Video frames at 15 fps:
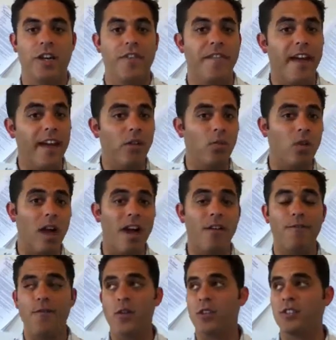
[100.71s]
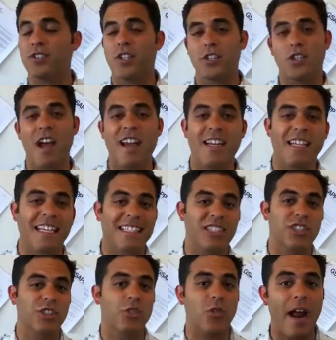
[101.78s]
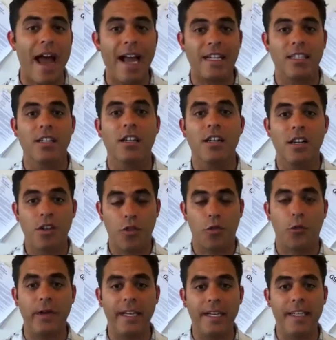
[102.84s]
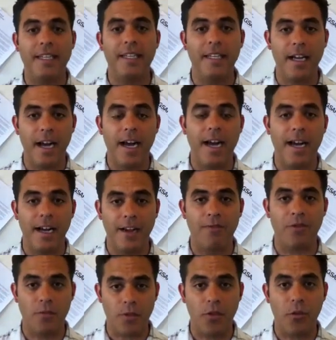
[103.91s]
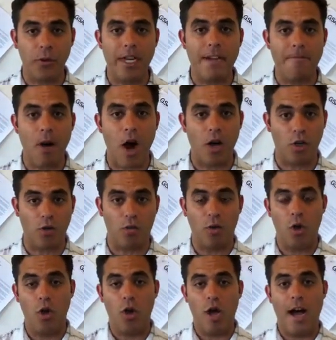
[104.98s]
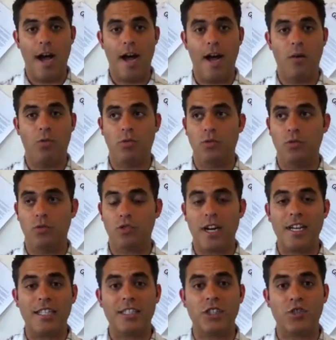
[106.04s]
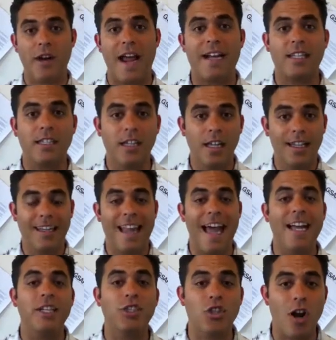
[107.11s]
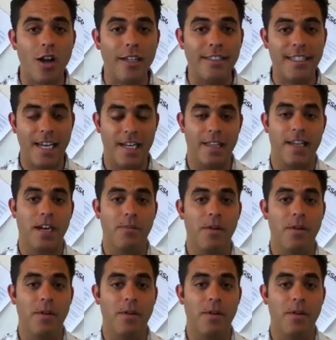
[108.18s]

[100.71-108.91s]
And then we'll kind of focus on trying to extract 3D, from the 3D model, we'll try to extract line drawings out of there.